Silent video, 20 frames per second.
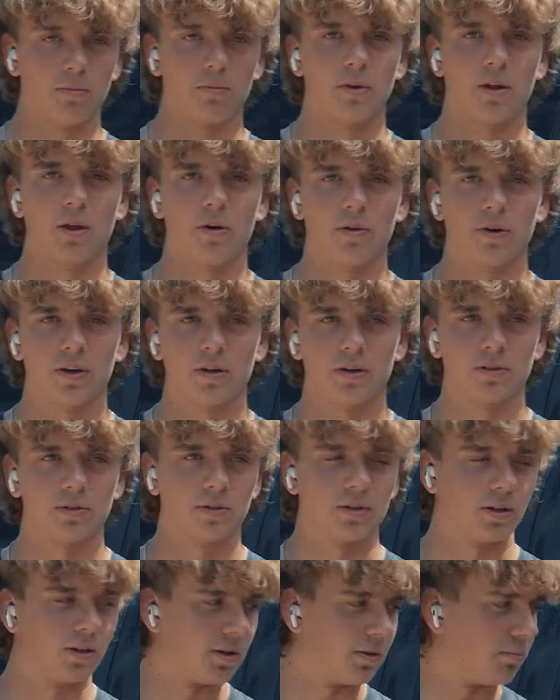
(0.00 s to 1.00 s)
blower
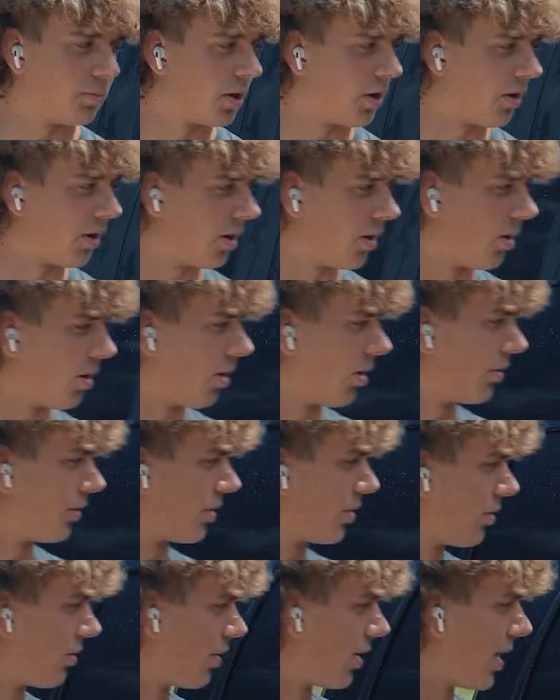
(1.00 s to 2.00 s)
to blow out all the
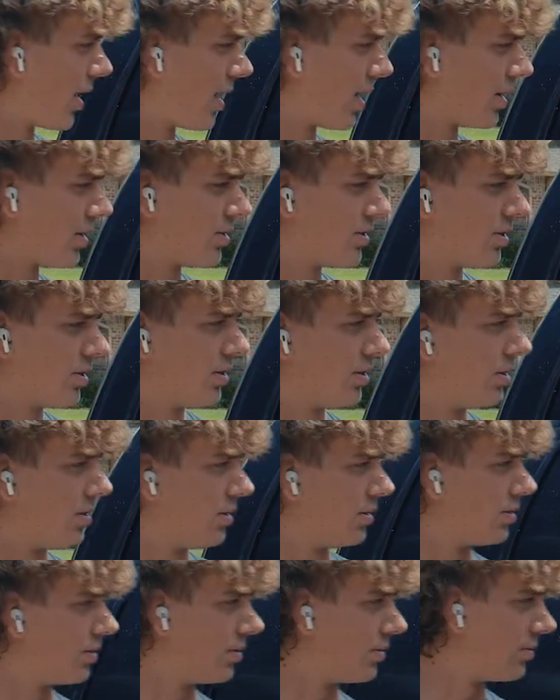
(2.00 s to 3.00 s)
cracks
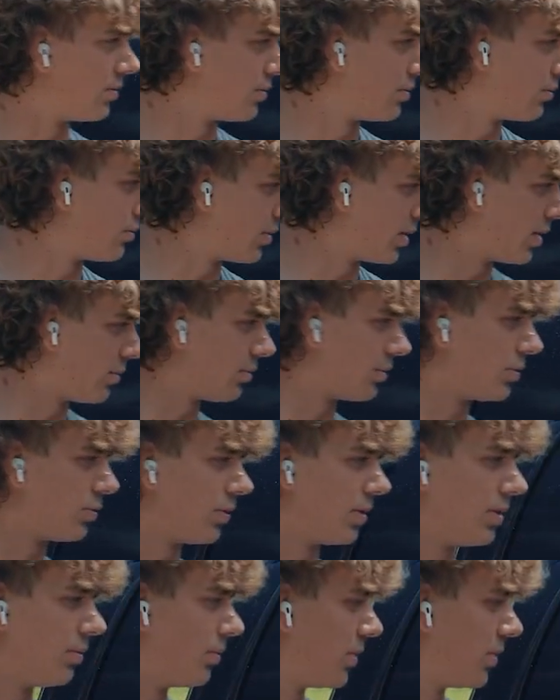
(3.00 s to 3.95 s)
and in between the